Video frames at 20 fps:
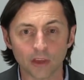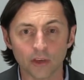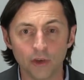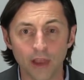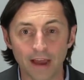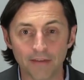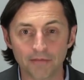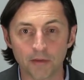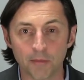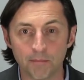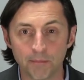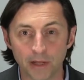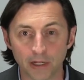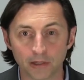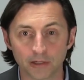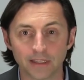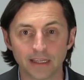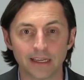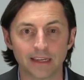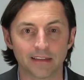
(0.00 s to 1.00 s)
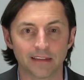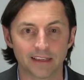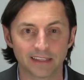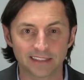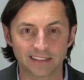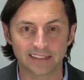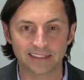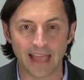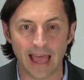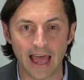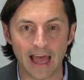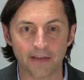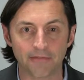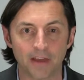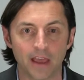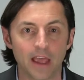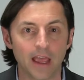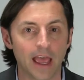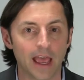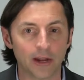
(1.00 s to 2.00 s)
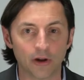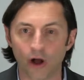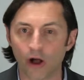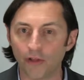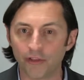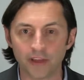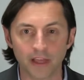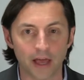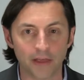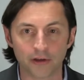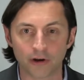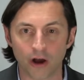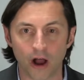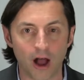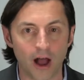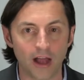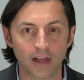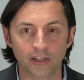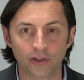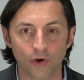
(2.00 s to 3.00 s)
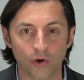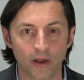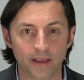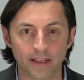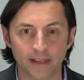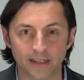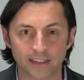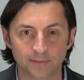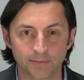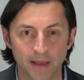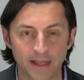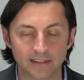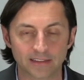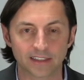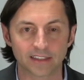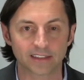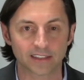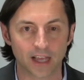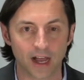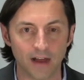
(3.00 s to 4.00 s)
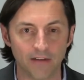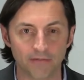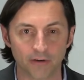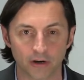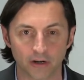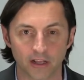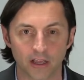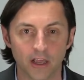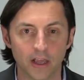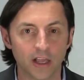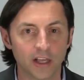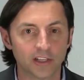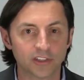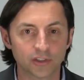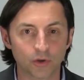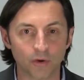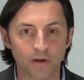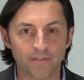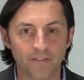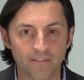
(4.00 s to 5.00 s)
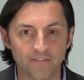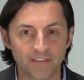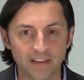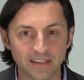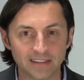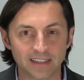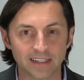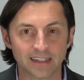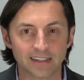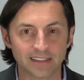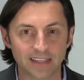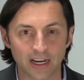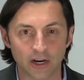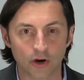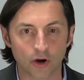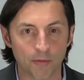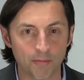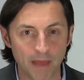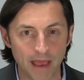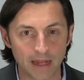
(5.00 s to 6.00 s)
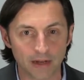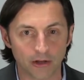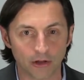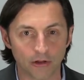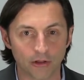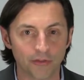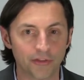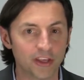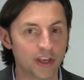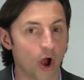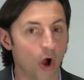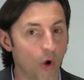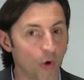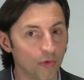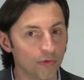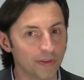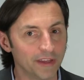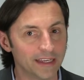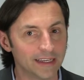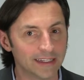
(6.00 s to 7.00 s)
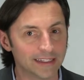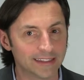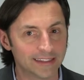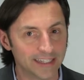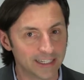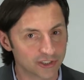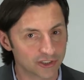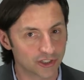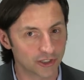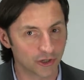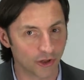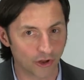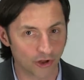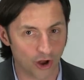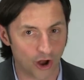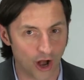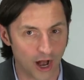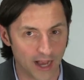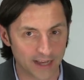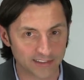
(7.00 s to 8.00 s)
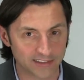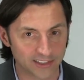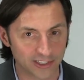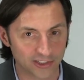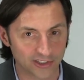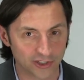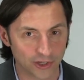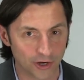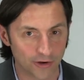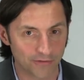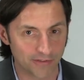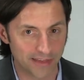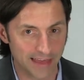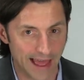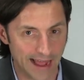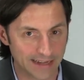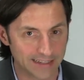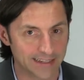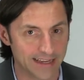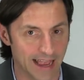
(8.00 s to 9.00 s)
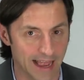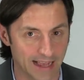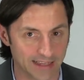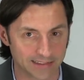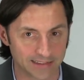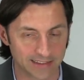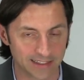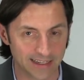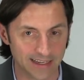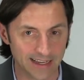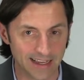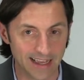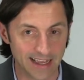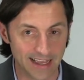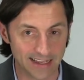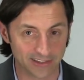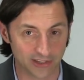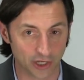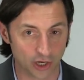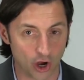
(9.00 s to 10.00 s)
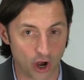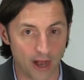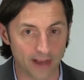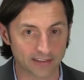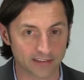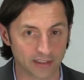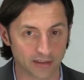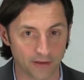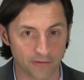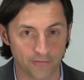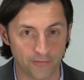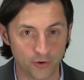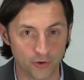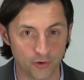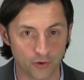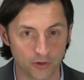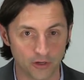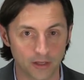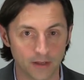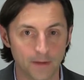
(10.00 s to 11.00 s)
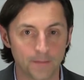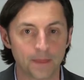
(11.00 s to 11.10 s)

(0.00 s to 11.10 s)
You have the building and the staff and all the other ongoing expenses covered. So if a visit is incremental, the only additional cost to serve that guest is the cost of the food.